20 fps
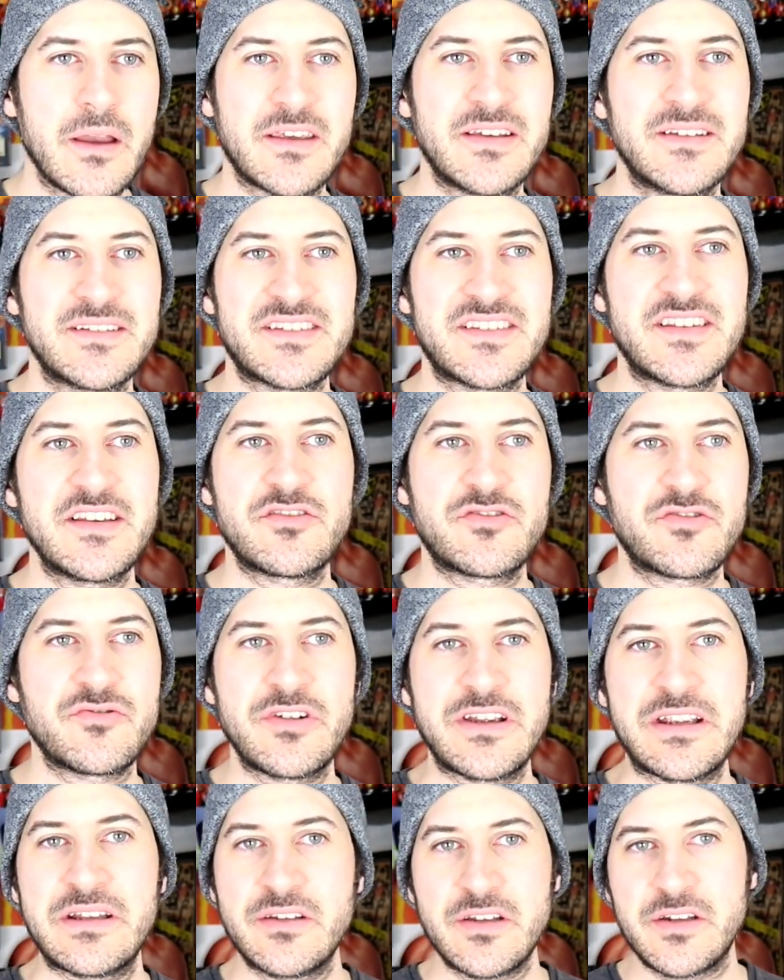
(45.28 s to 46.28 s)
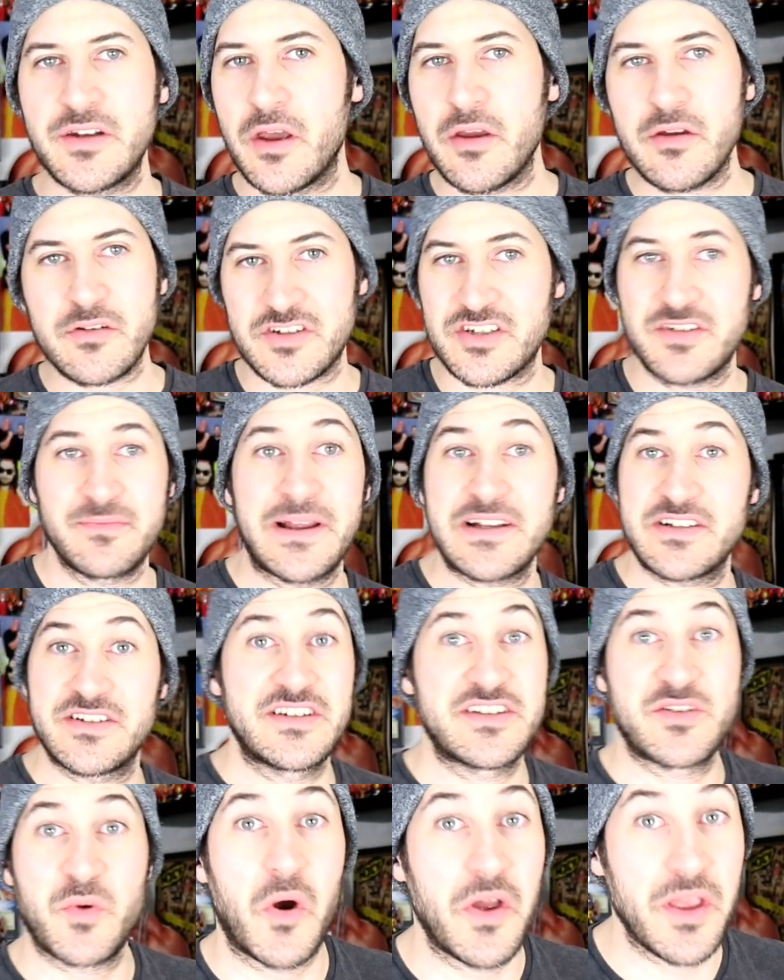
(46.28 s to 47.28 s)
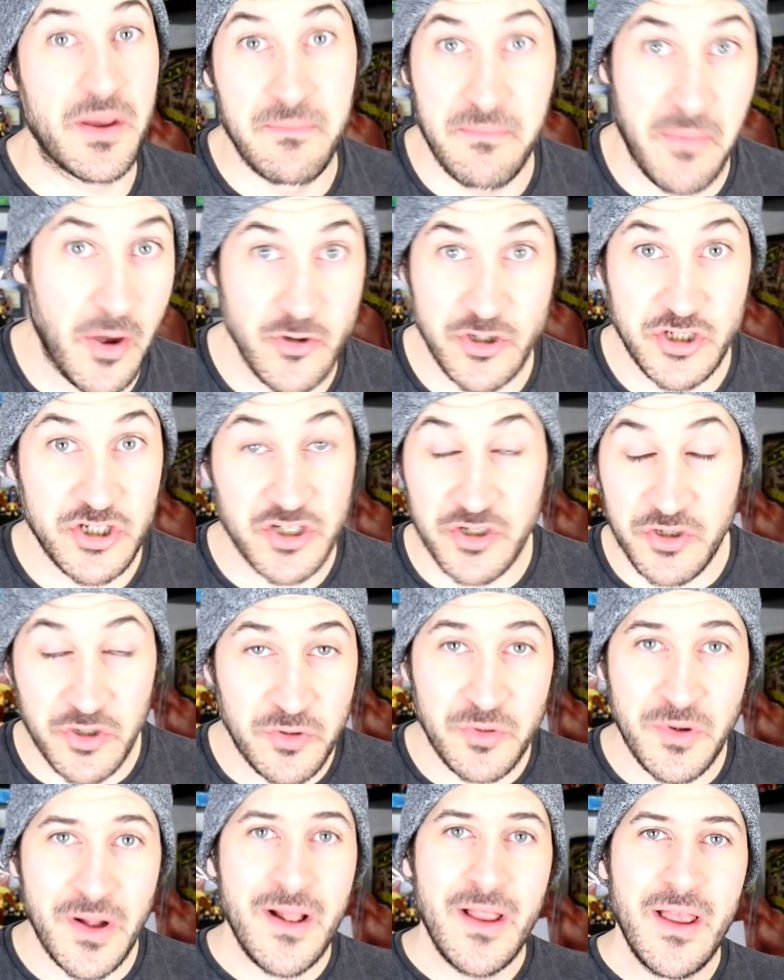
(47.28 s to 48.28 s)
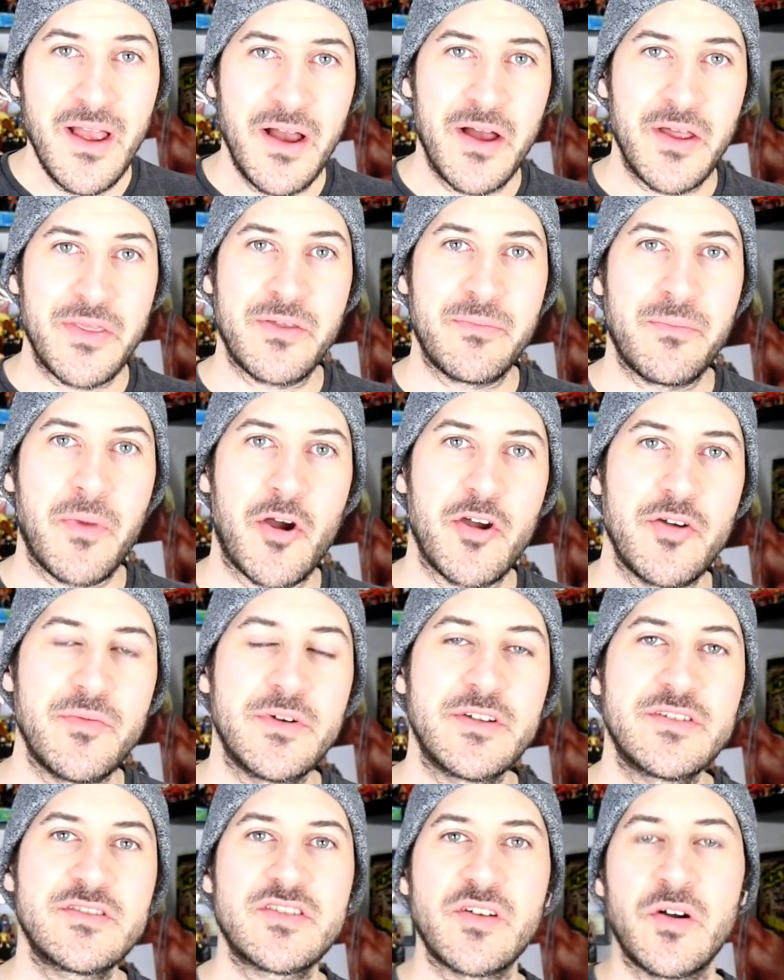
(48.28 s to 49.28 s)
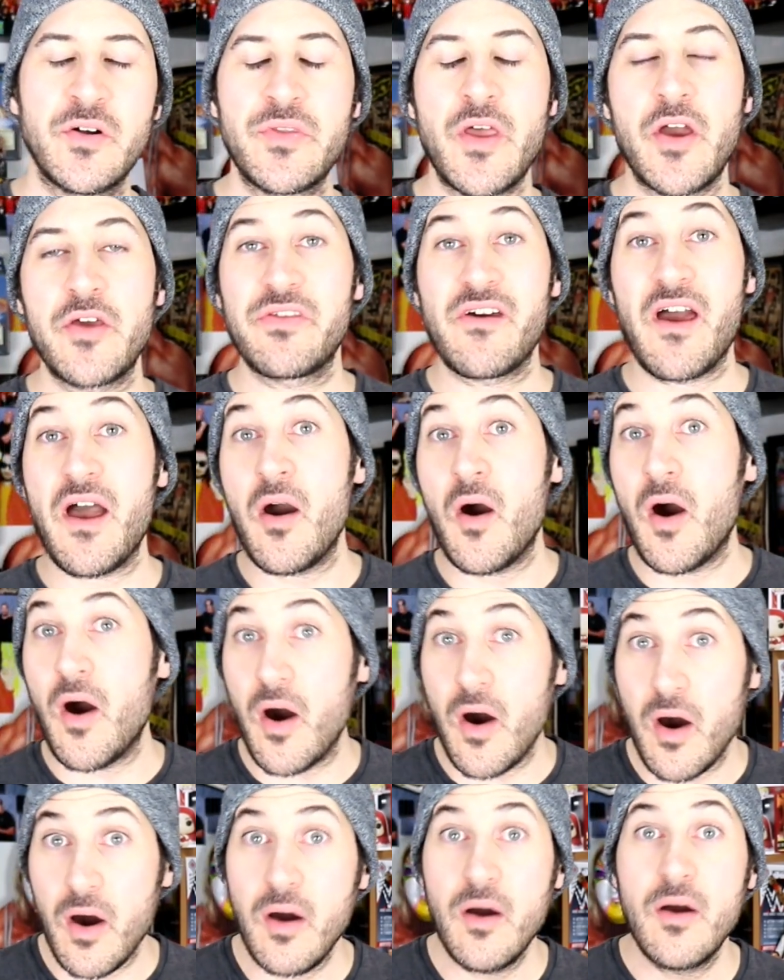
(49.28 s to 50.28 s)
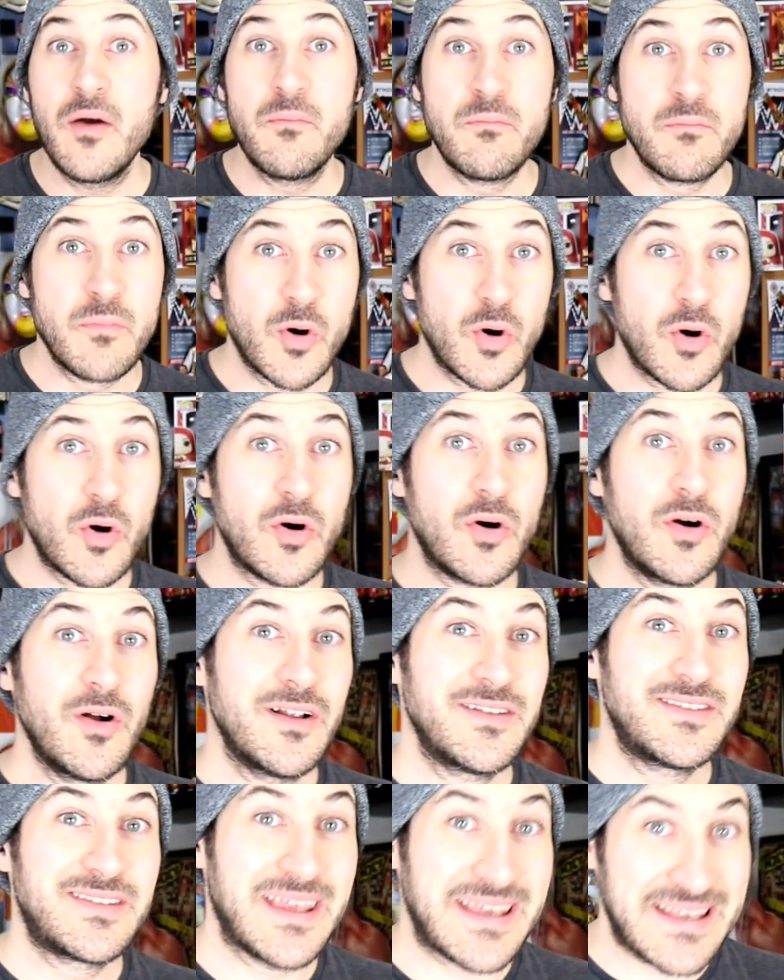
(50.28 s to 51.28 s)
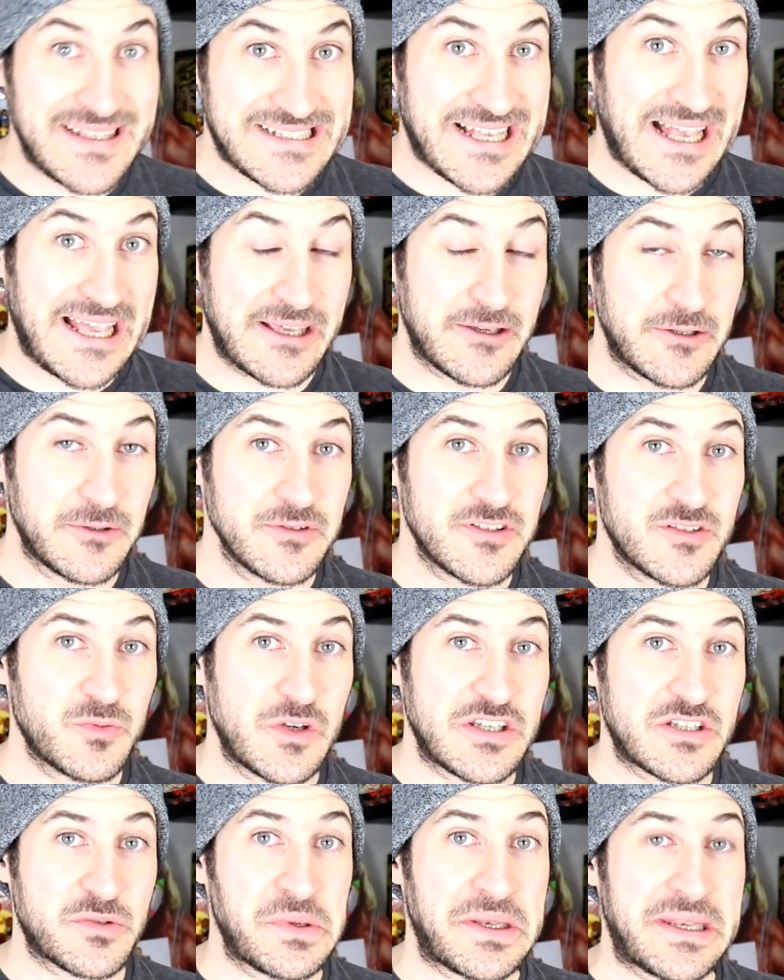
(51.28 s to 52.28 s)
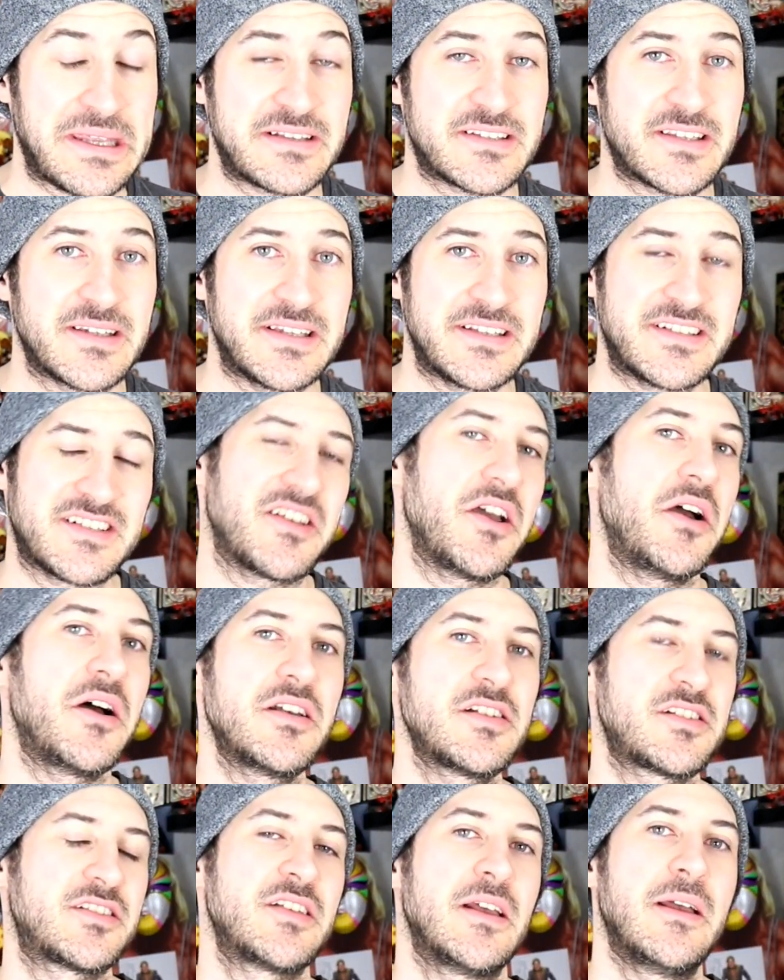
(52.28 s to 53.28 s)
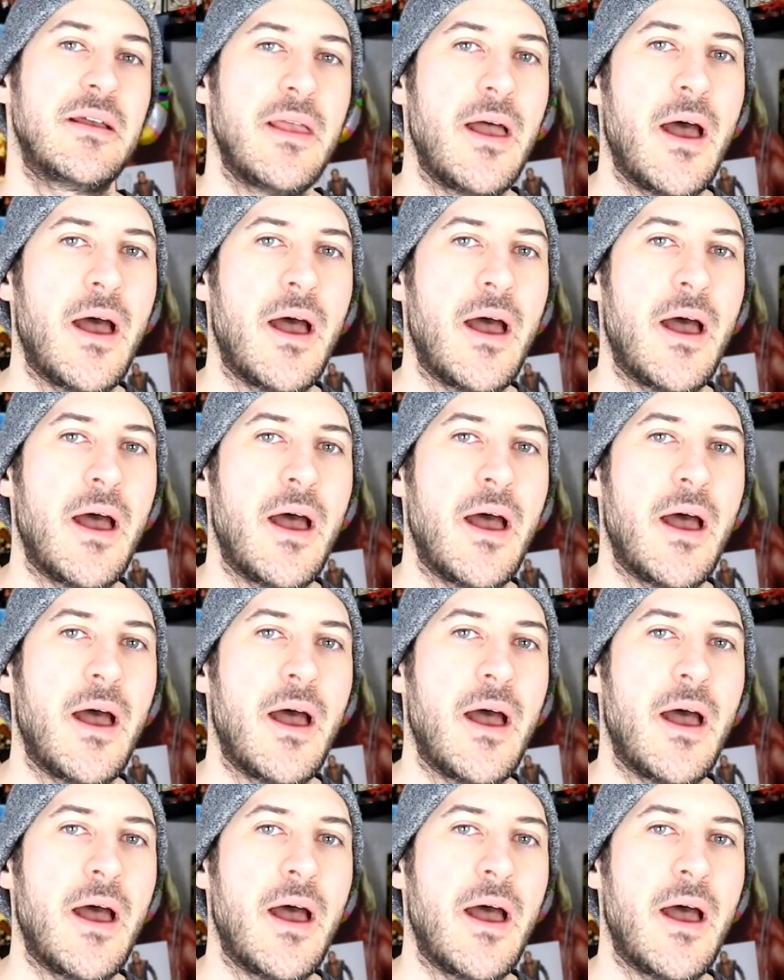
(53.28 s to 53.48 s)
considering, you know, I should imagine he's quite emotional at the moment, although there are more details which we need to discuss.